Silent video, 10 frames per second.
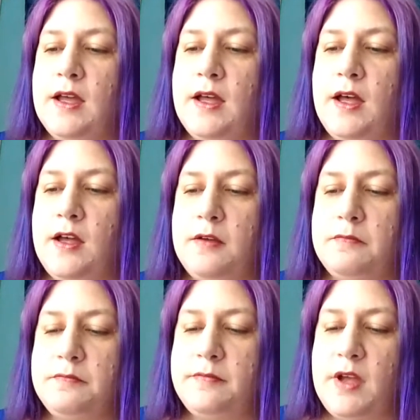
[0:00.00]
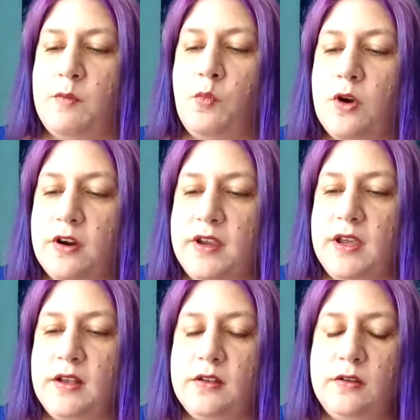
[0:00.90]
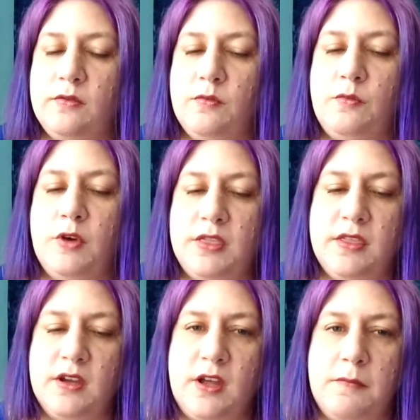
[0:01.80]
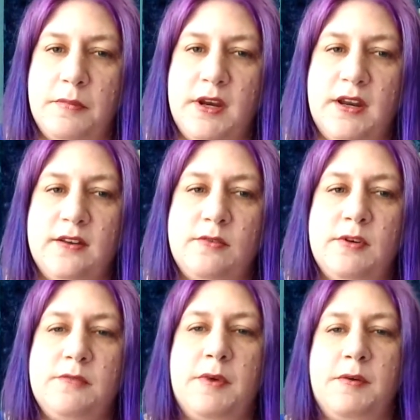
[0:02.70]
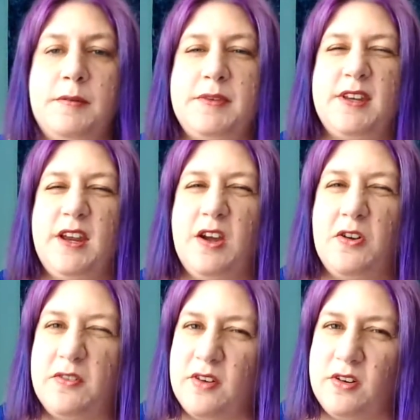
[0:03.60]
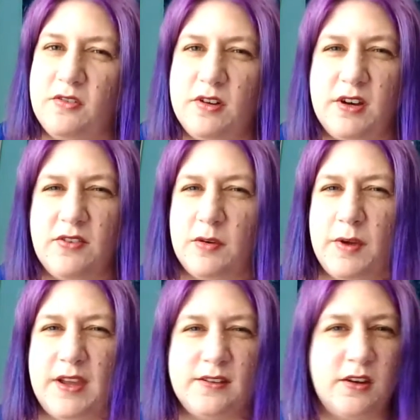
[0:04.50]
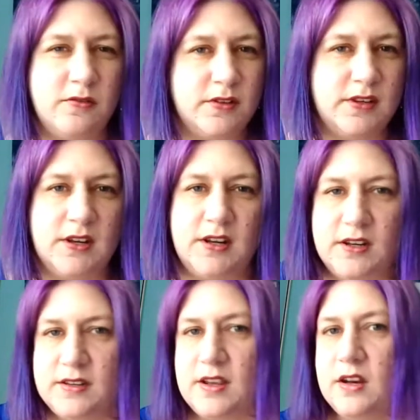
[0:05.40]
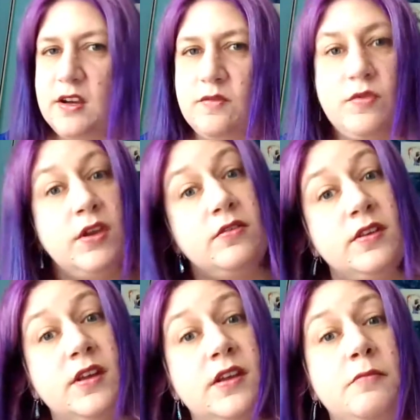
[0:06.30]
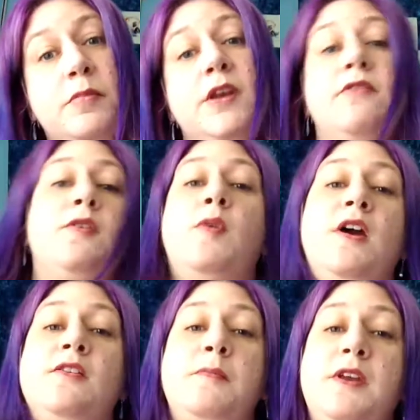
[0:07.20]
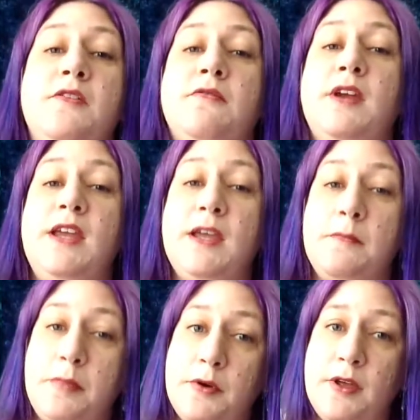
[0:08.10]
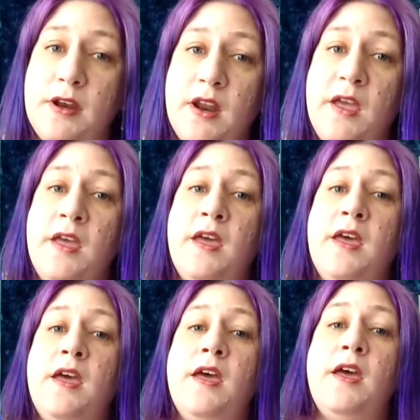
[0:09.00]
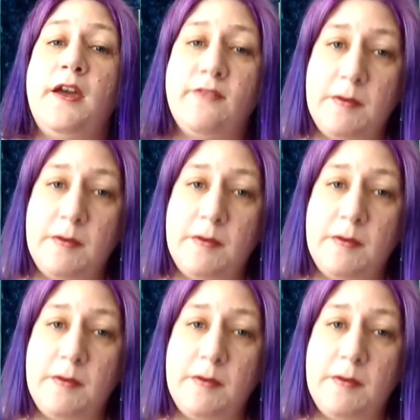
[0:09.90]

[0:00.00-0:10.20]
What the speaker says: I'm working with the company to switch my website over to a different way it's hosted. It's kind of confusing, but it requires me to re-input every